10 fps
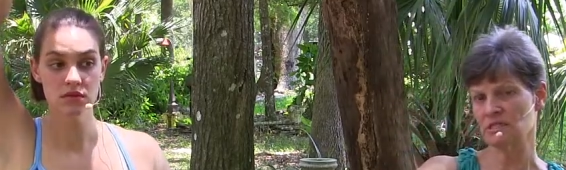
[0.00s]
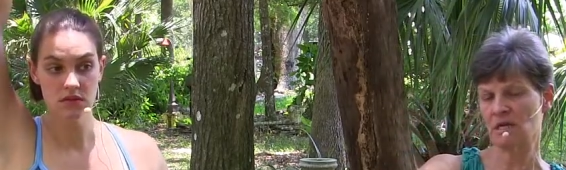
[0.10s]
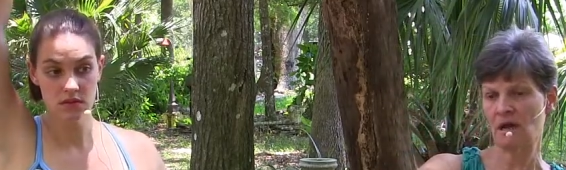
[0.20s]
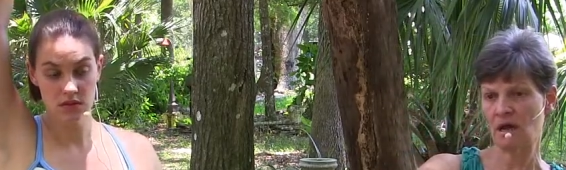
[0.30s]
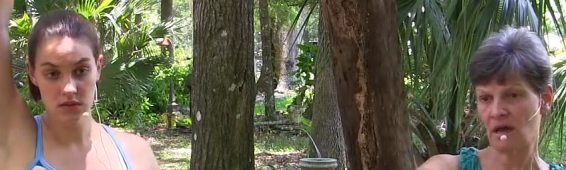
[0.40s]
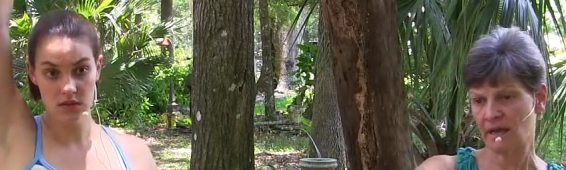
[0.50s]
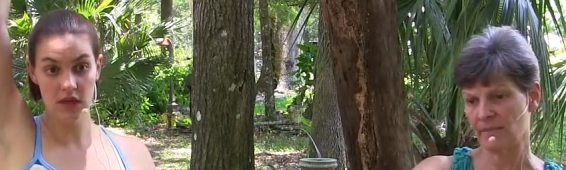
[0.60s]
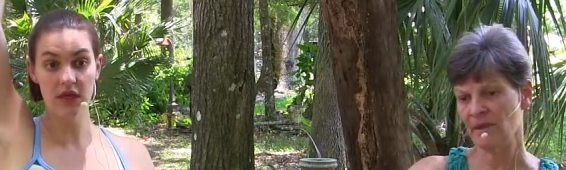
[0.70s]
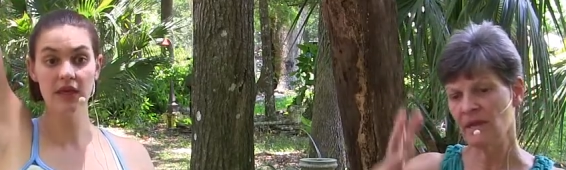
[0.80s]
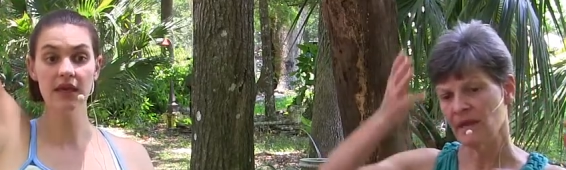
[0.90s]

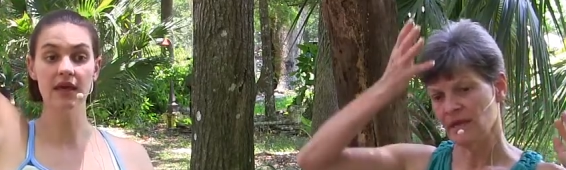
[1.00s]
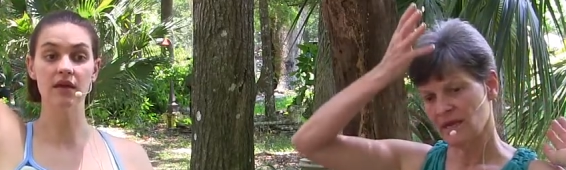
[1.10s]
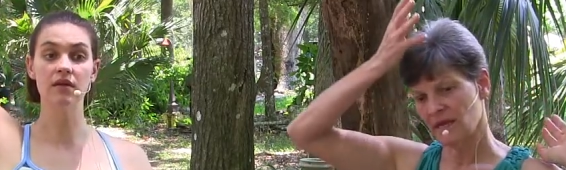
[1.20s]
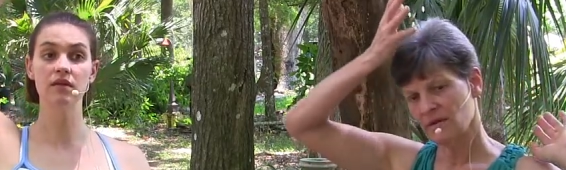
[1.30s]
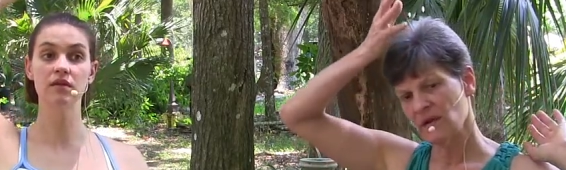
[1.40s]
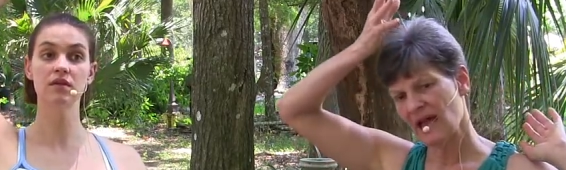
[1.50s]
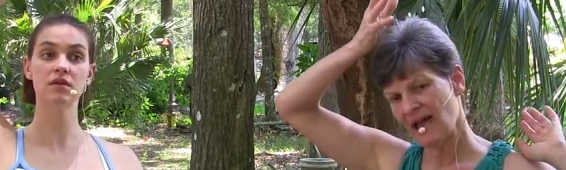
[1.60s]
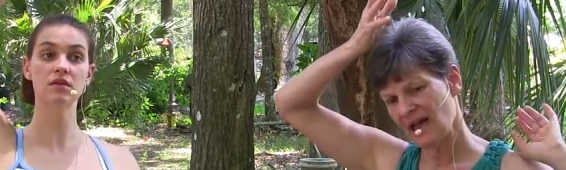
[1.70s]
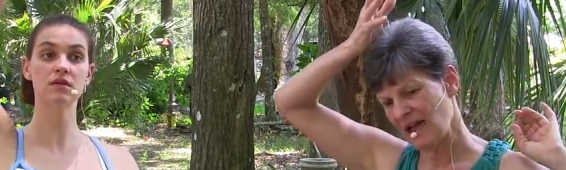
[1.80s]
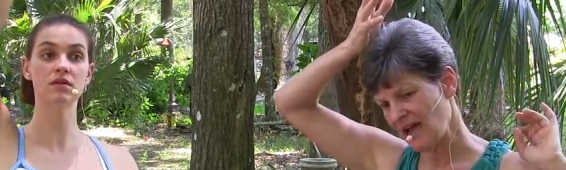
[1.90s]
Speaker 1: time. Yes. And
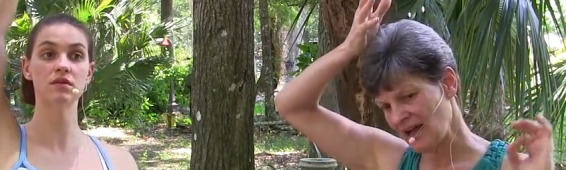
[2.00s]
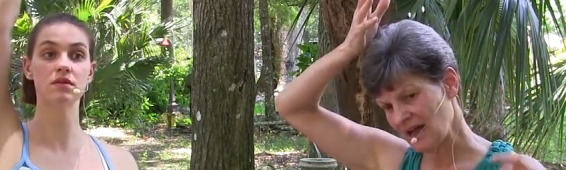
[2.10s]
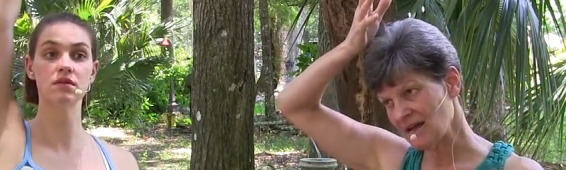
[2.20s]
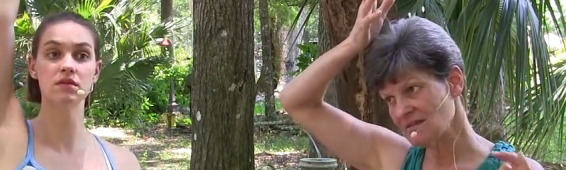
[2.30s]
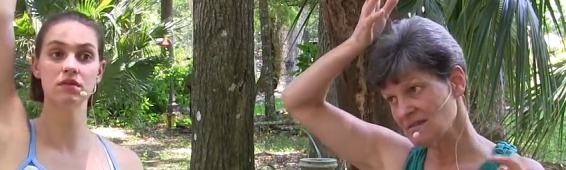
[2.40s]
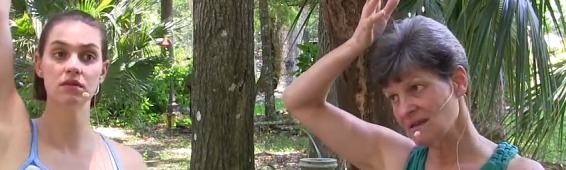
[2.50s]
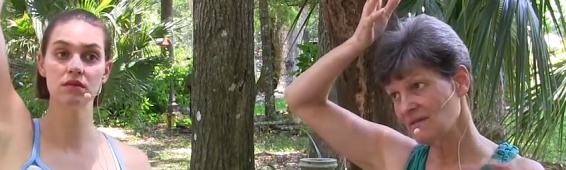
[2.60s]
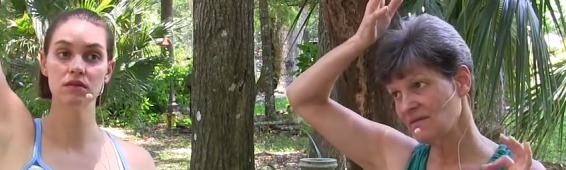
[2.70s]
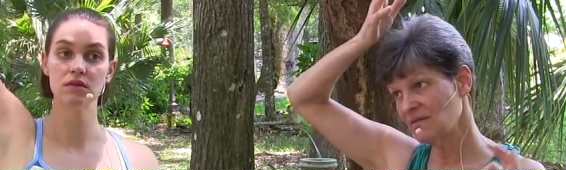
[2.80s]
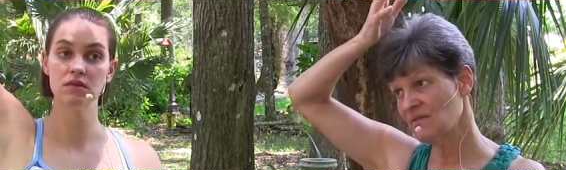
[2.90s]
as
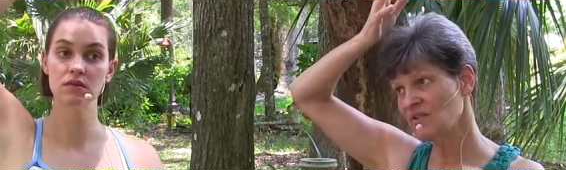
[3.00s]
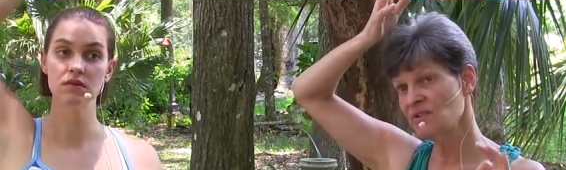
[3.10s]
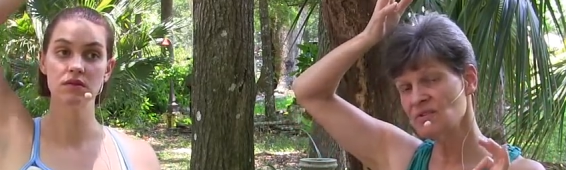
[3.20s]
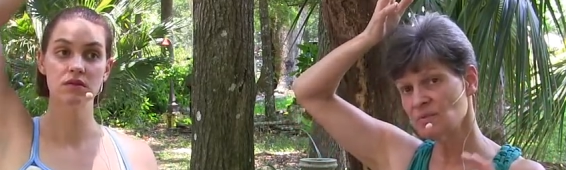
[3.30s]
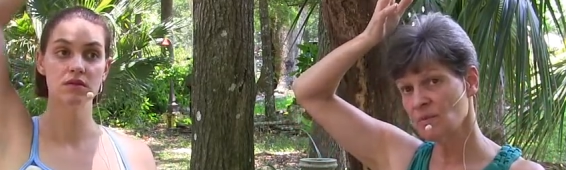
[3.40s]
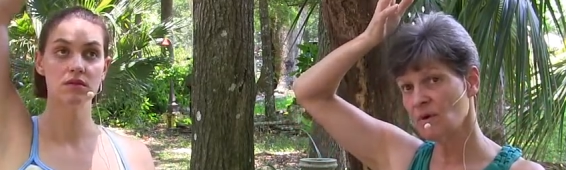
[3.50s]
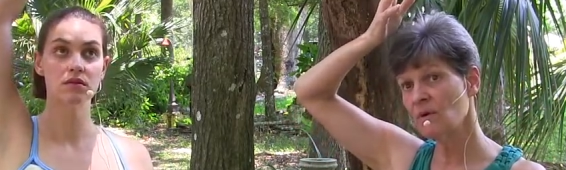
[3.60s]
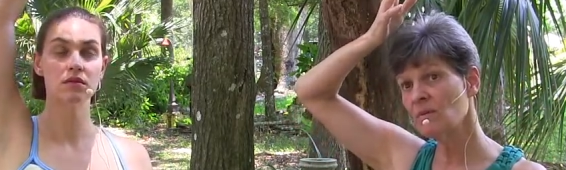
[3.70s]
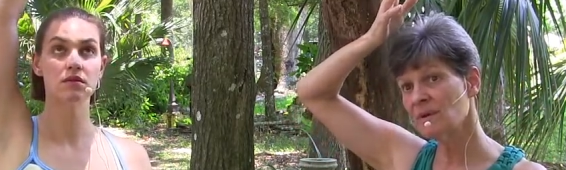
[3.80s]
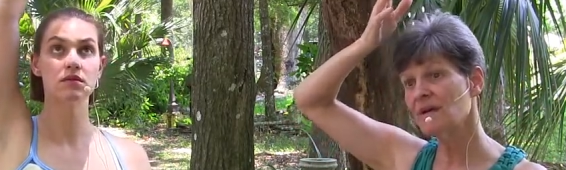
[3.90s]
of this
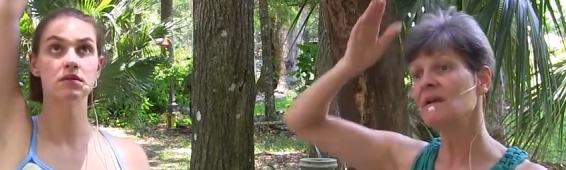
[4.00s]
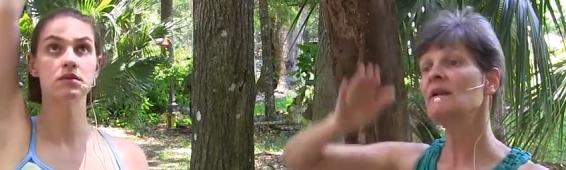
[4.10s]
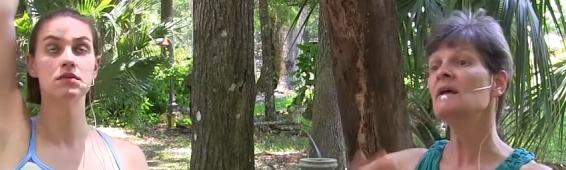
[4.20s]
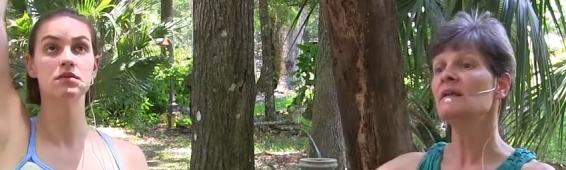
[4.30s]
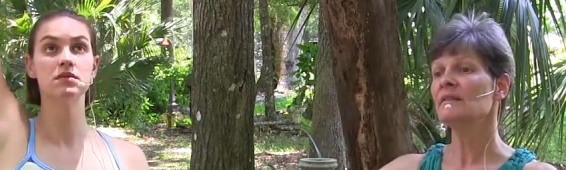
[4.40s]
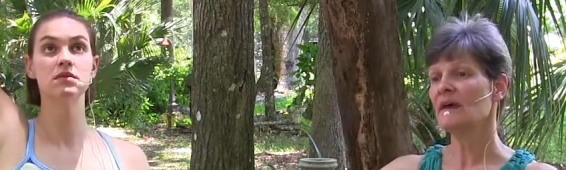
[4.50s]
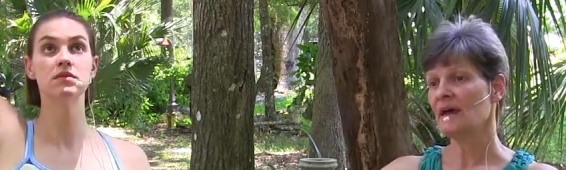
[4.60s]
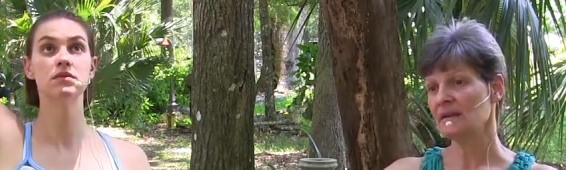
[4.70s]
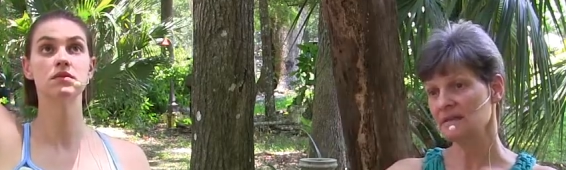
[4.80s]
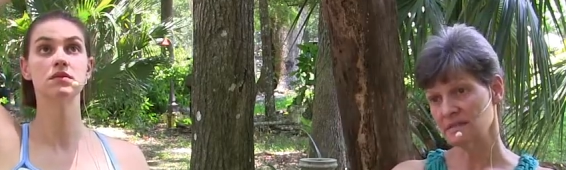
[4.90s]
moment,
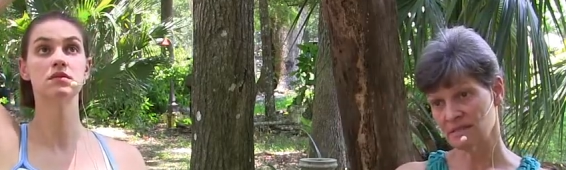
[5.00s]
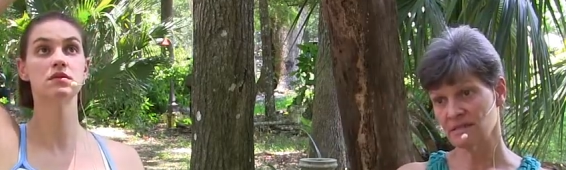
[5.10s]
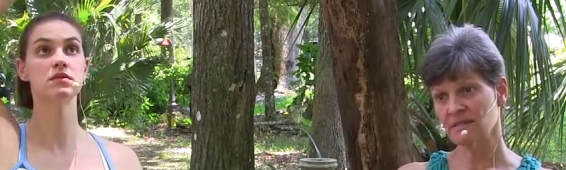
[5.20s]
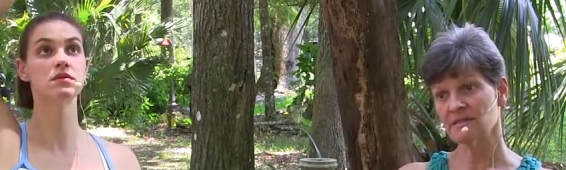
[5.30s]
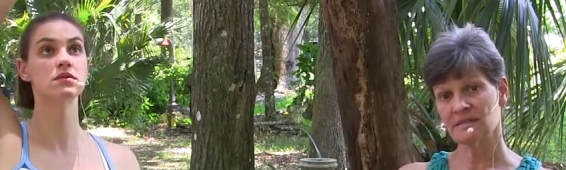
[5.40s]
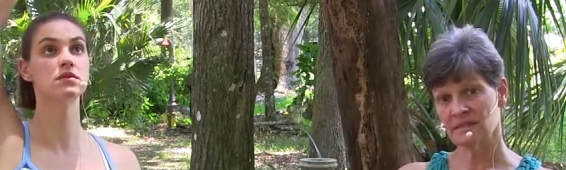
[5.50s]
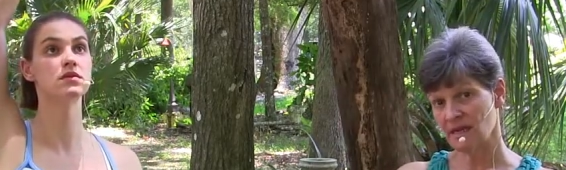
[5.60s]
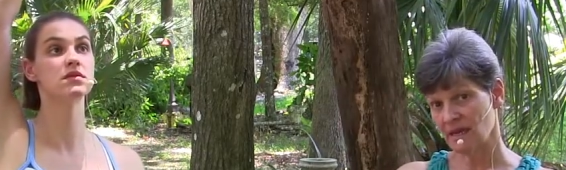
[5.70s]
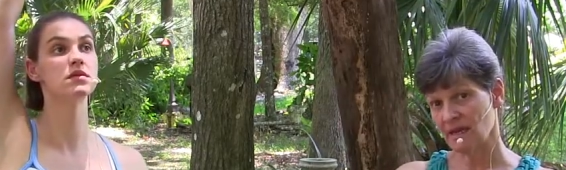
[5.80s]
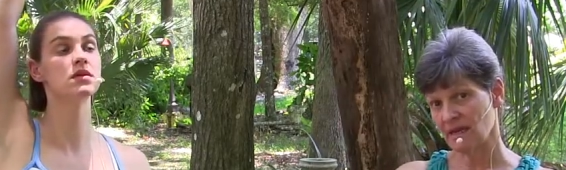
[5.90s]
that is still
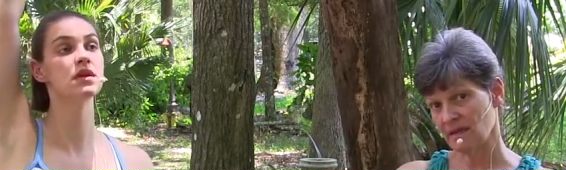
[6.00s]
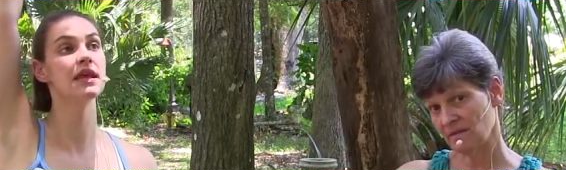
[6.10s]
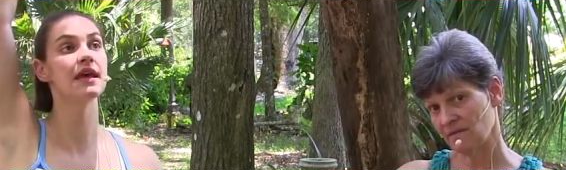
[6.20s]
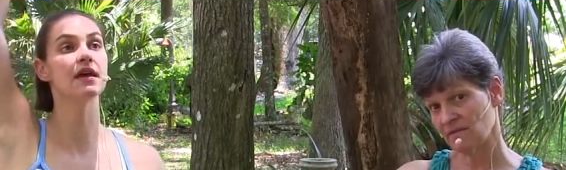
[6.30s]
safe.